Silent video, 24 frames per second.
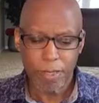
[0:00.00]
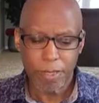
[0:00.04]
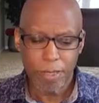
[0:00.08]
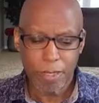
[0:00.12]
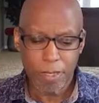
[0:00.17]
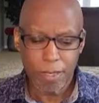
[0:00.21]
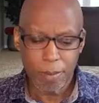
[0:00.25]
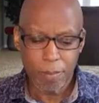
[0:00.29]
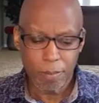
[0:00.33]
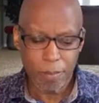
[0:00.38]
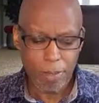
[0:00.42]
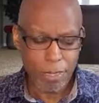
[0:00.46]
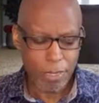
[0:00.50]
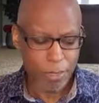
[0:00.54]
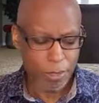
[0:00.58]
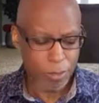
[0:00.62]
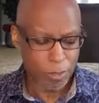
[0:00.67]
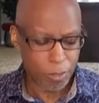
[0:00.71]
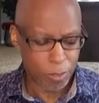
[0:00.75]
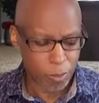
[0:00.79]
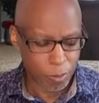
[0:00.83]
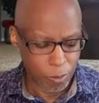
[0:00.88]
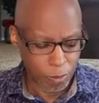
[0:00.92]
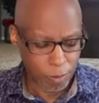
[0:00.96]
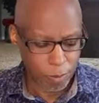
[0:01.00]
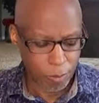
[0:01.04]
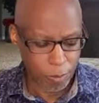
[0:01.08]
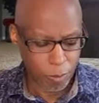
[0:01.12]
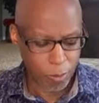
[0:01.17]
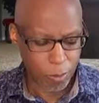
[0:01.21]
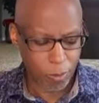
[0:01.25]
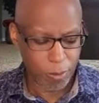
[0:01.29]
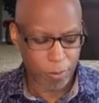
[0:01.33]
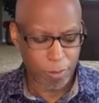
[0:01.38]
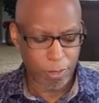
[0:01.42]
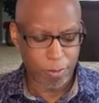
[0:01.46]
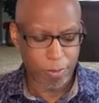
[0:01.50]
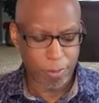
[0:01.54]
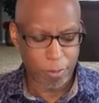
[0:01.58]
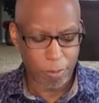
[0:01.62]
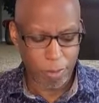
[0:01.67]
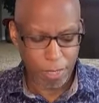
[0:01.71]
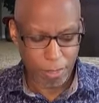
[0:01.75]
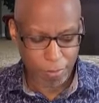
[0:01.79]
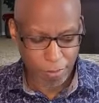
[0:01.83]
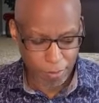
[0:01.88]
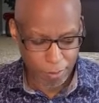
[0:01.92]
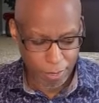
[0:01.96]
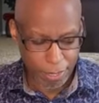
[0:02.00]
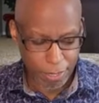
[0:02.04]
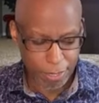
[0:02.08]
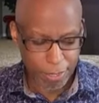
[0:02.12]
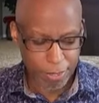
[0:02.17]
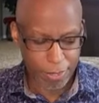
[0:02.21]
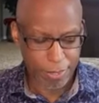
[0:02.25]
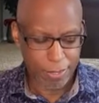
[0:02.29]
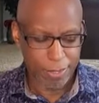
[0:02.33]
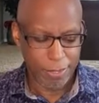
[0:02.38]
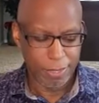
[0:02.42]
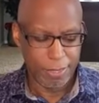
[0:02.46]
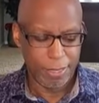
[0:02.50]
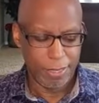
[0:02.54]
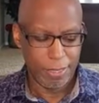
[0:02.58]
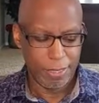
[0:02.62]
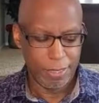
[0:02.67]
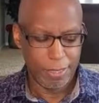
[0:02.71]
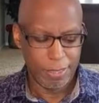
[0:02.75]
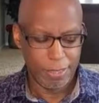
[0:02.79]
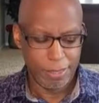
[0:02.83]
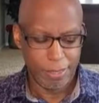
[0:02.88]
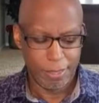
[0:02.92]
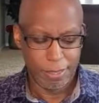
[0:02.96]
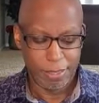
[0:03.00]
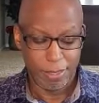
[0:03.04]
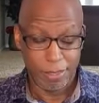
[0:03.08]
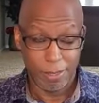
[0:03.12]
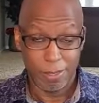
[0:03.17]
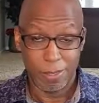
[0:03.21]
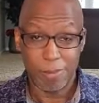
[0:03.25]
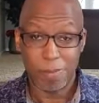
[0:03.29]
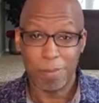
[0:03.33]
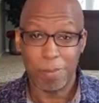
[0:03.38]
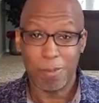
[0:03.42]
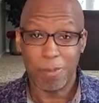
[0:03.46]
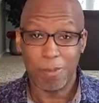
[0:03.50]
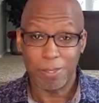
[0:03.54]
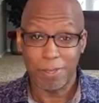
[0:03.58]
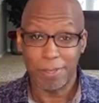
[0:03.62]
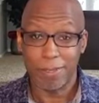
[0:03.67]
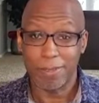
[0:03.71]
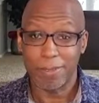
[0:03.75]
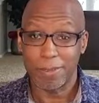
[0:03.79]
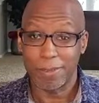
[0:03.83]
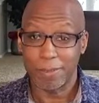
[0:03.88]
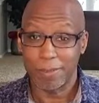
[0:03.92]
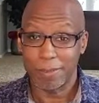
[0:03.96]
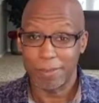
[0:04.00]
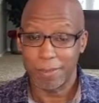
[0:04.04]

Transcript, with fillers: uh, being a doer of the word, living by faith, is important.